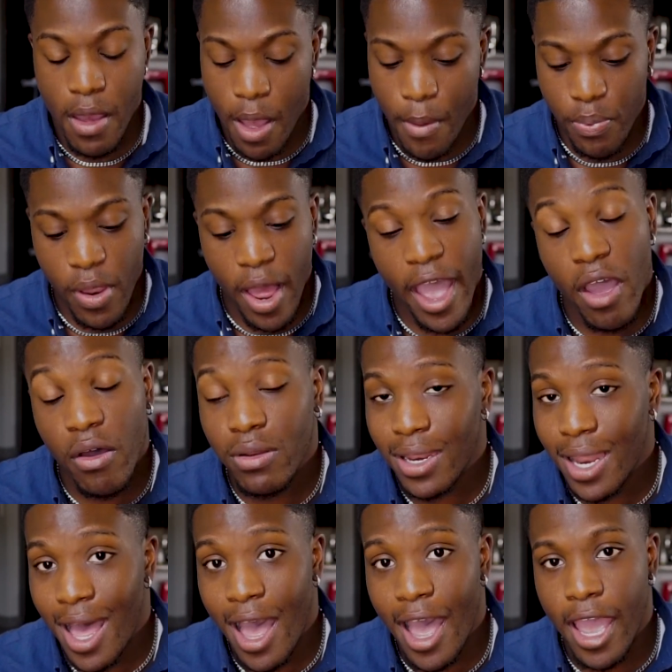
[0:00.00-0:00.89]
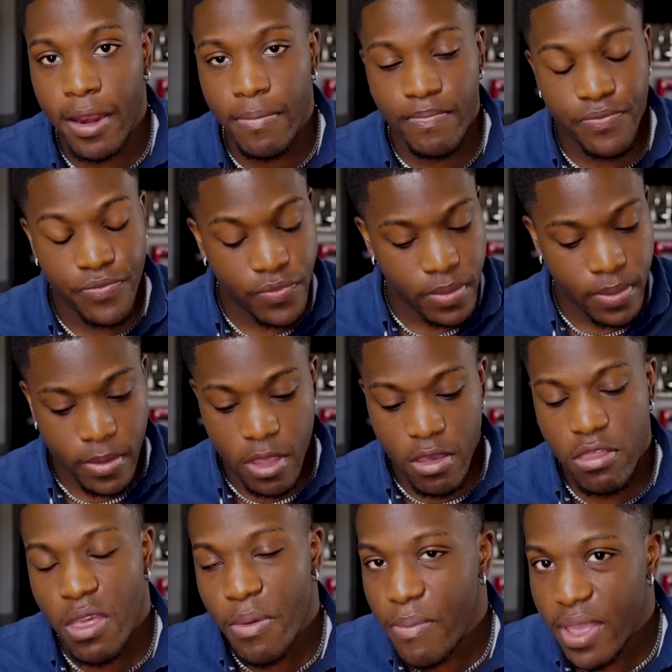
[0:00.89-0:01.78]
Apply online,
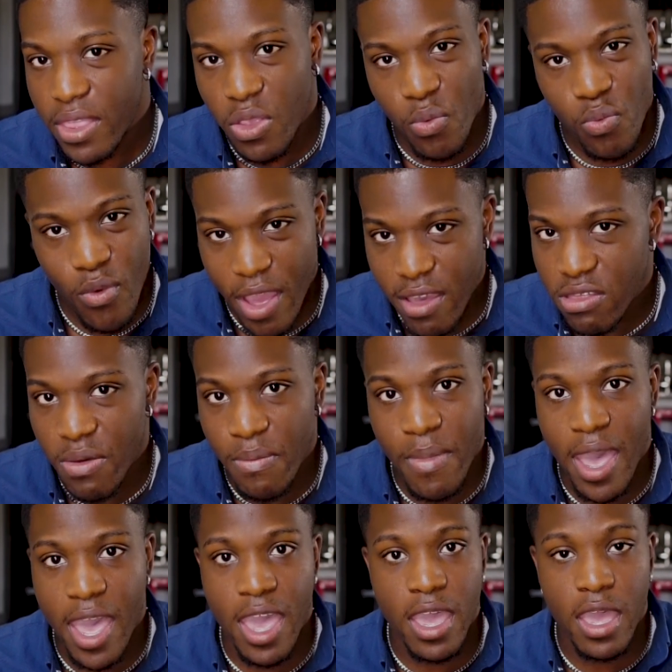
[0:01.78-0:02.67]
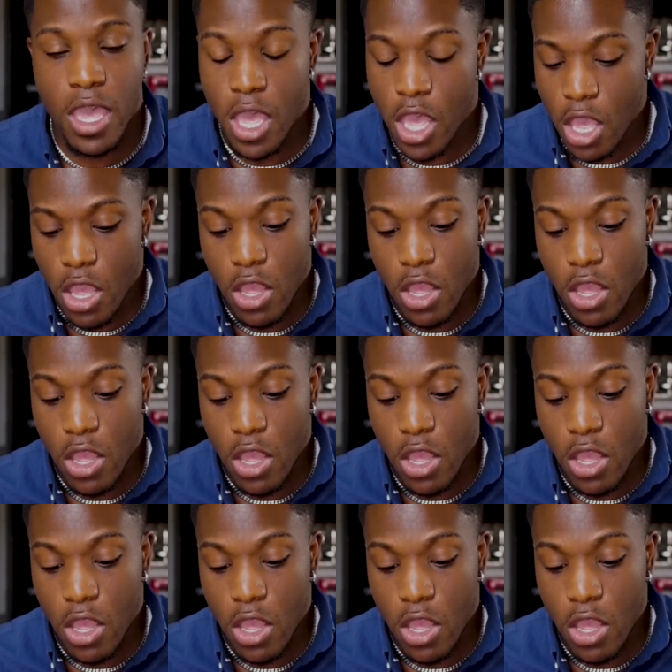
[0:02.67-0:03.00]
submit the resume,